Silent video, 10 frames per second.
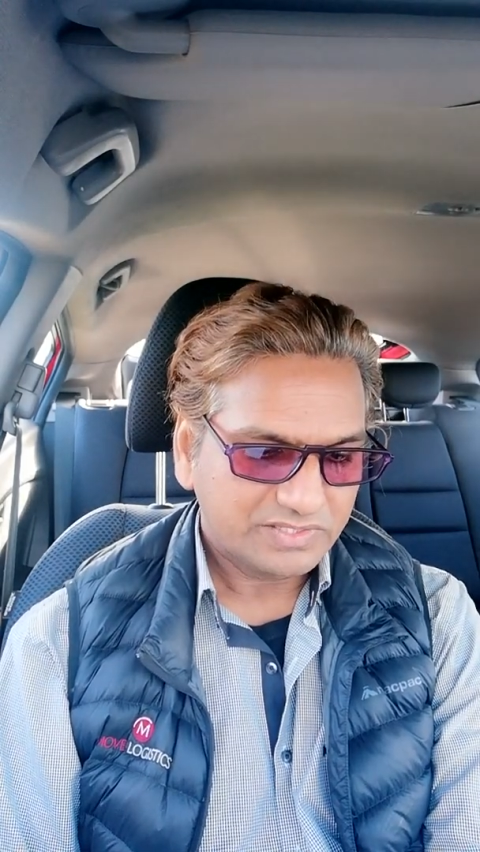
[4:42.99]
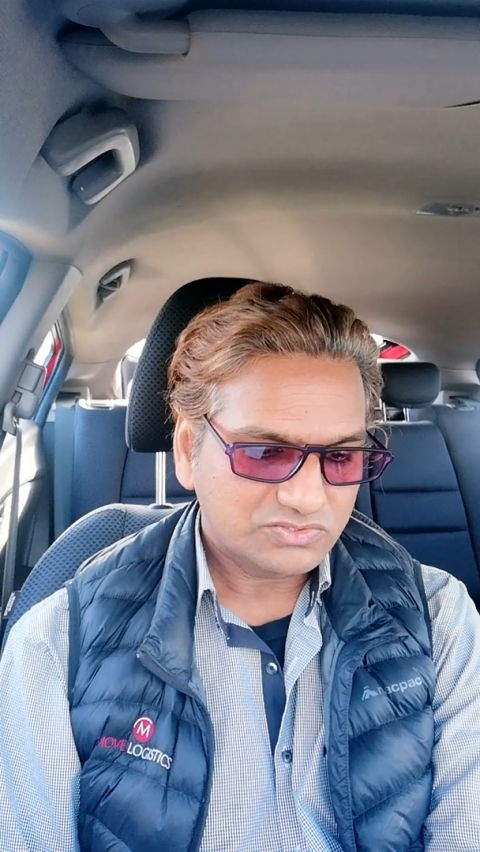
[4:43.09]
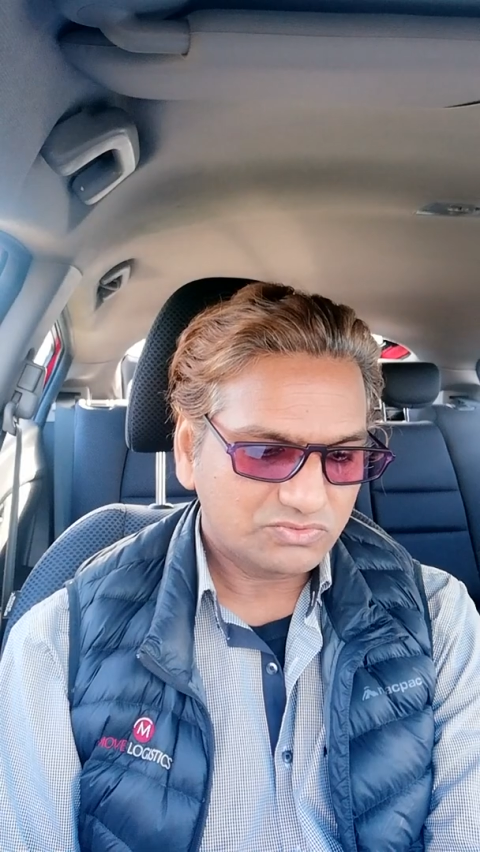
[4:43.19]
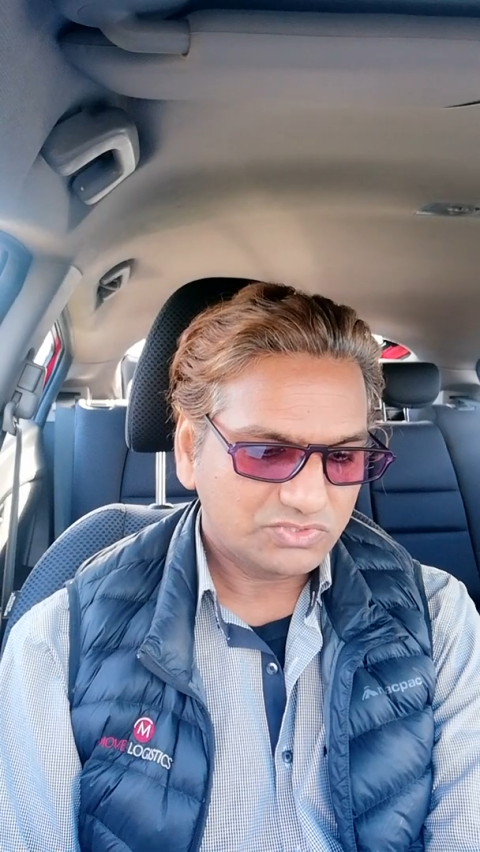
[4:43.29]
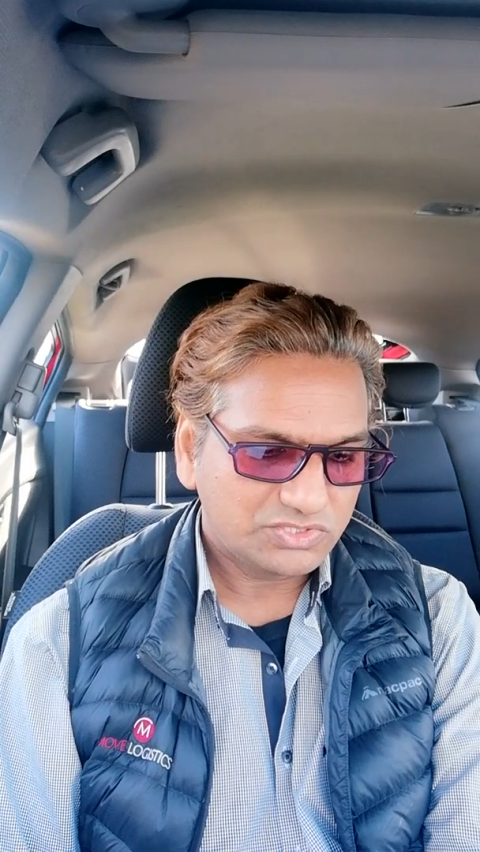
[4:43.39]

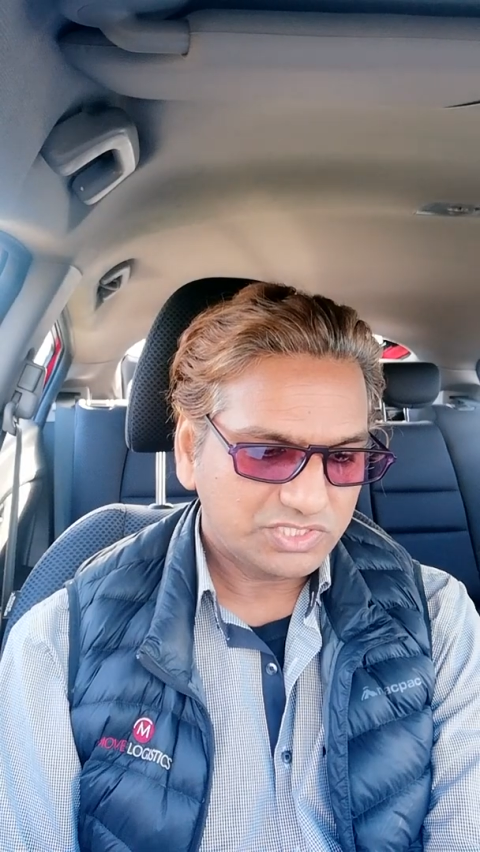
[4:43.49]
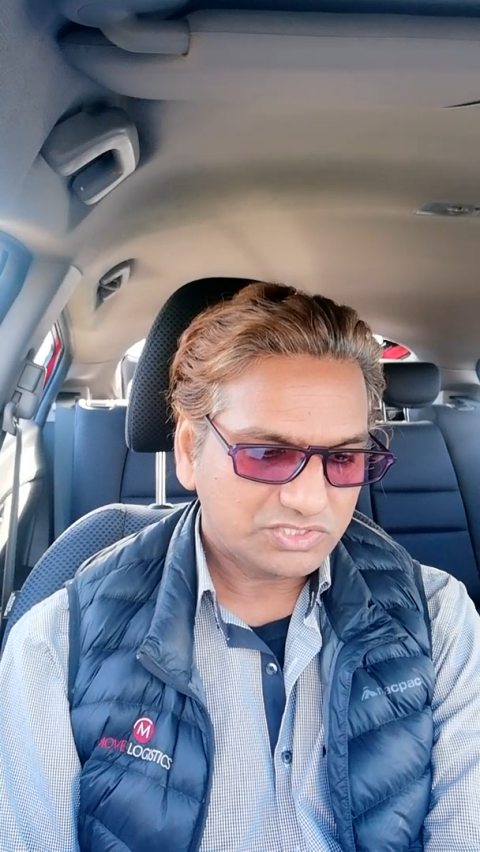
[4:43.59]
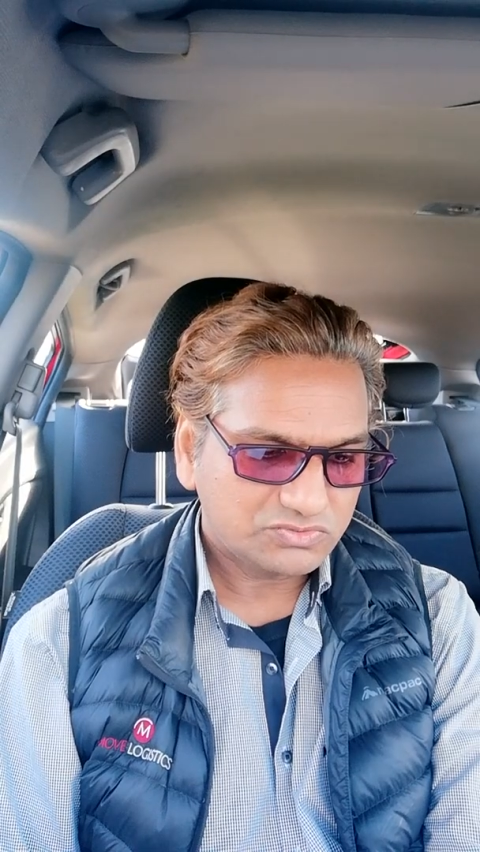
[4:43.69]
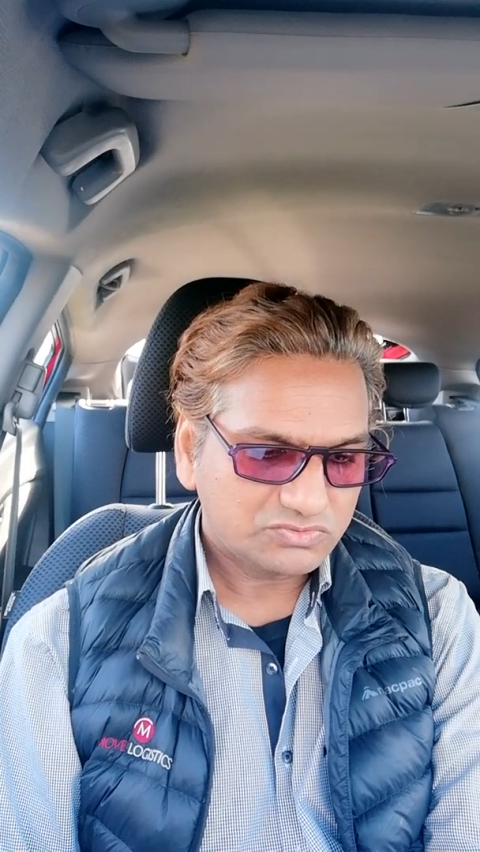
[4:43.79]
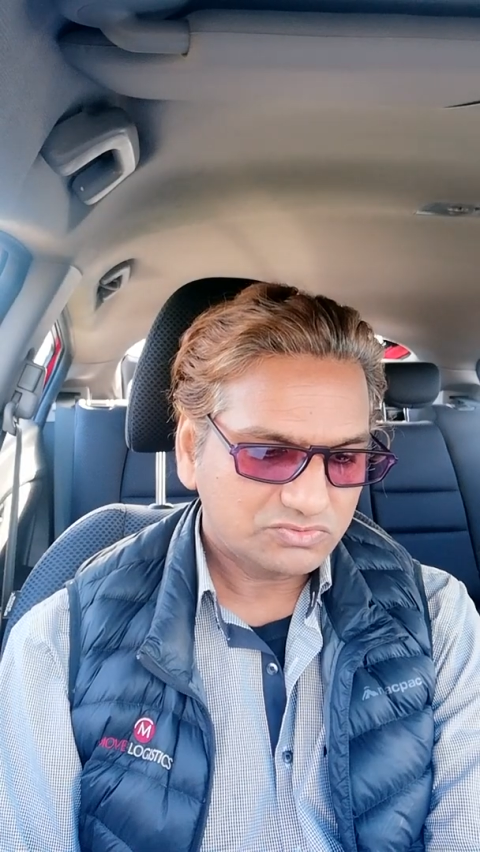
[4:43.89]
So you need
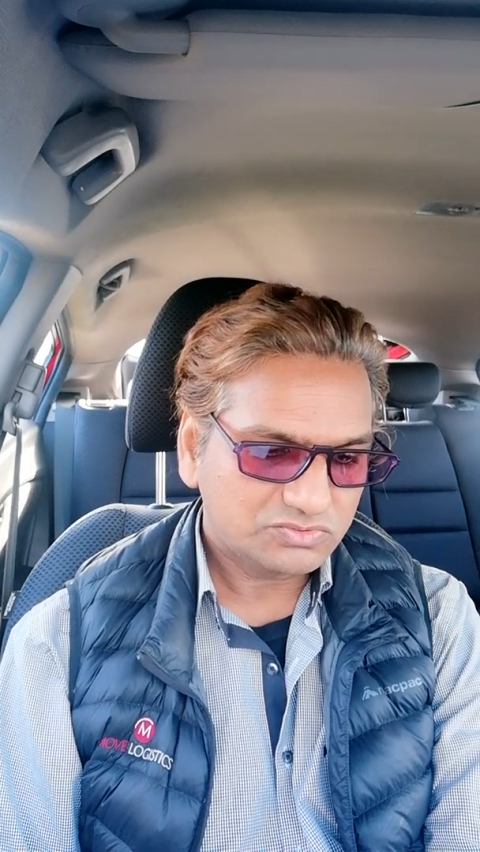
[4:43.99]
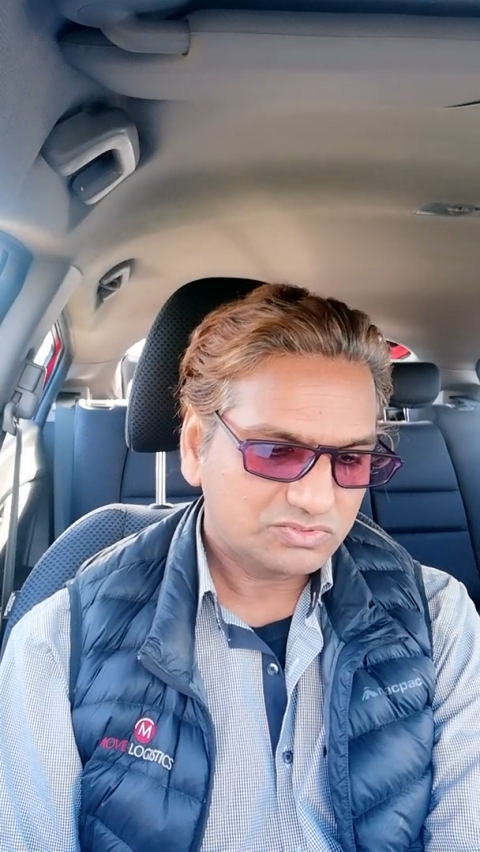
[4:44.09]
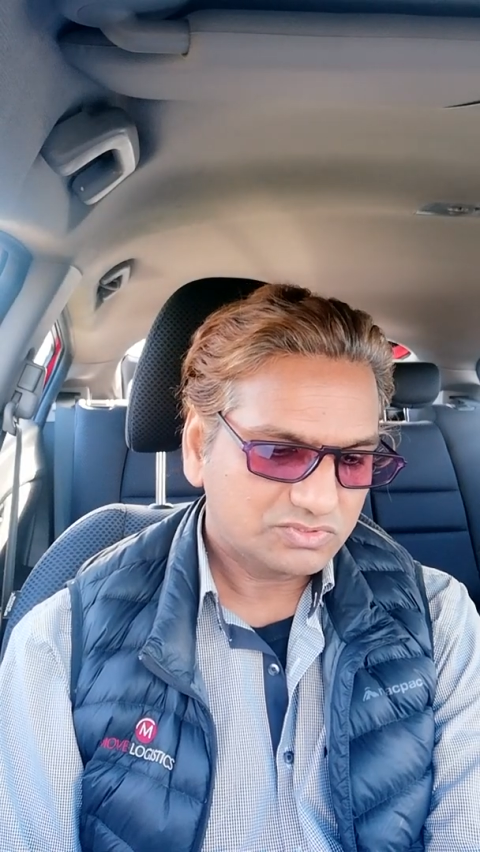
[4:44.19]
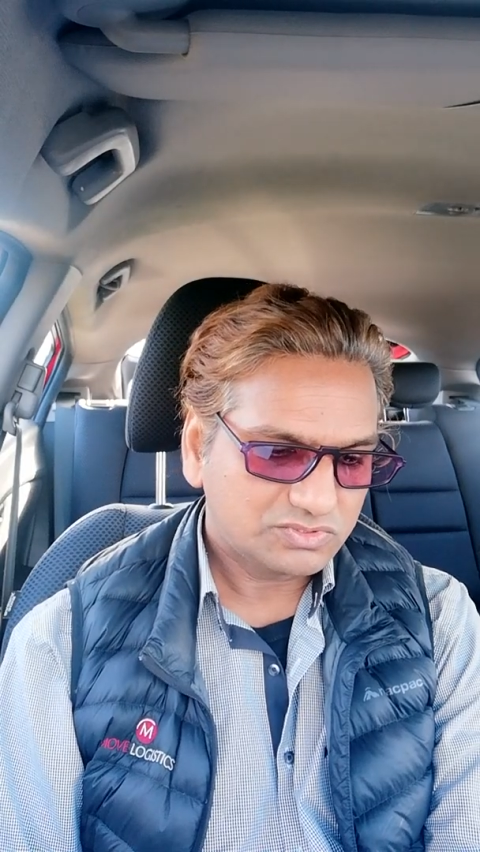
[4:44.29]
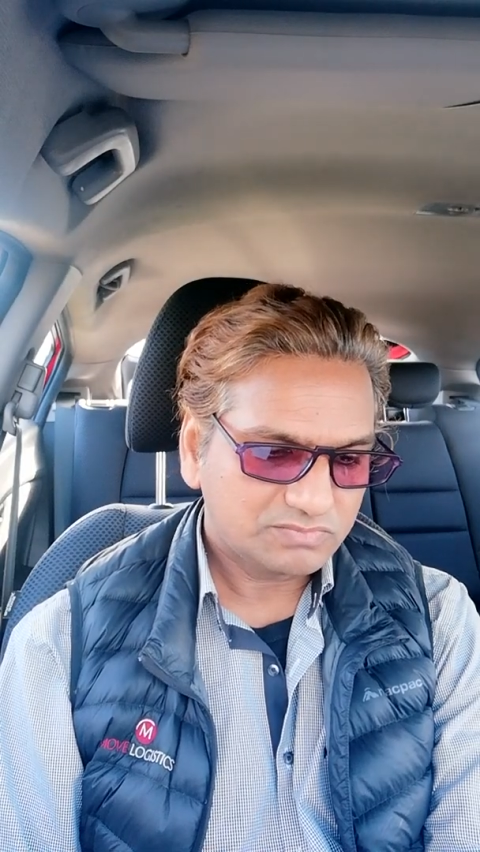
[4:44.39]
to
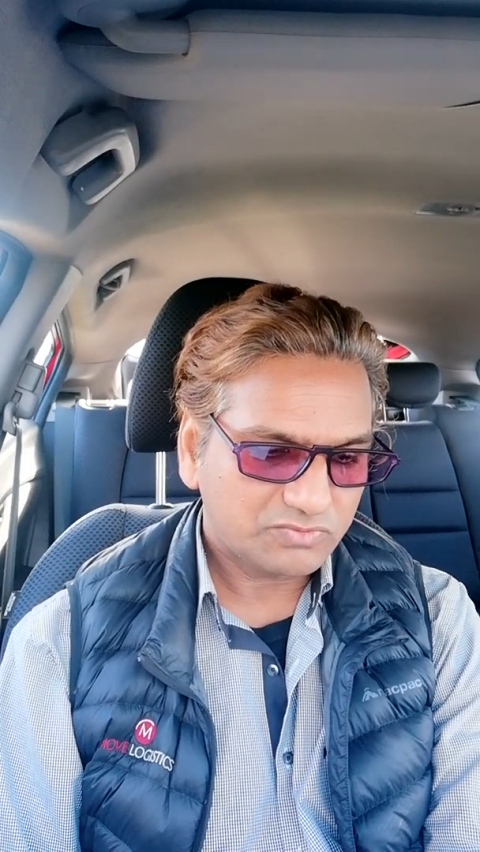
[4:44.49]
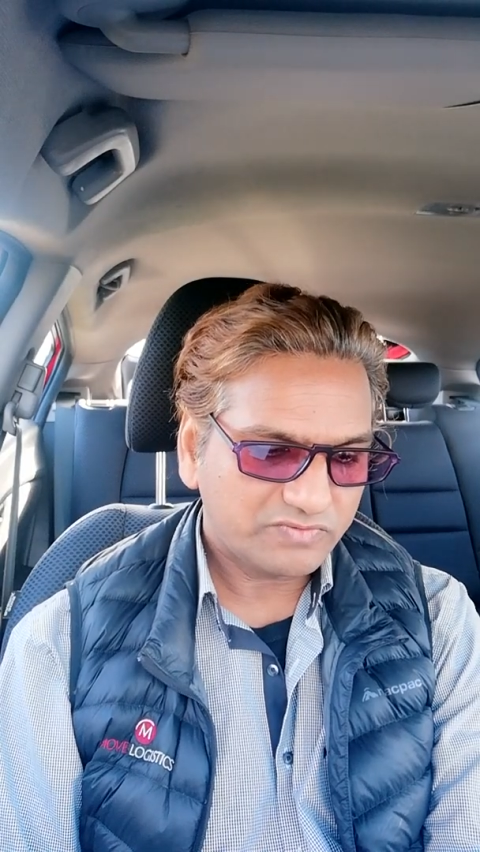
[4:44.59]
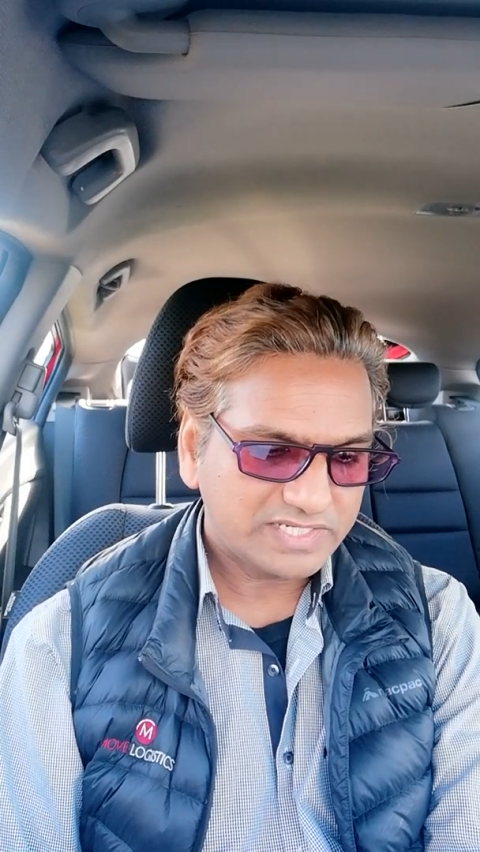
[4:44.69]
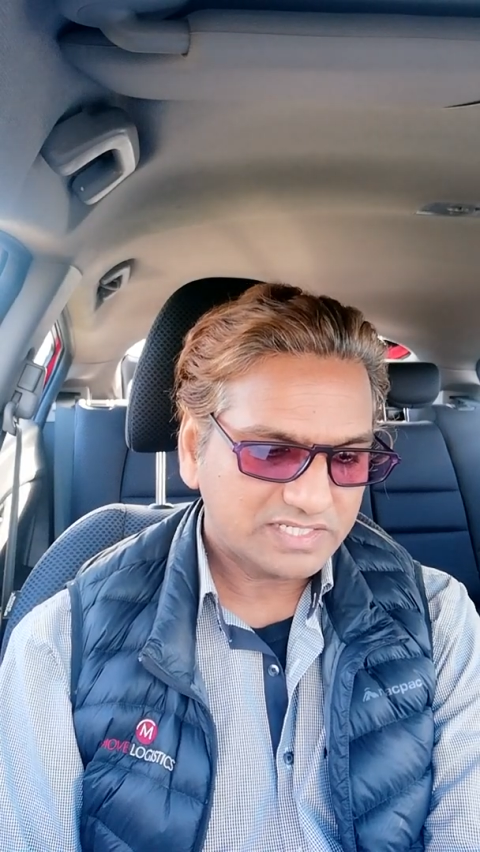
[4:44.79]
provide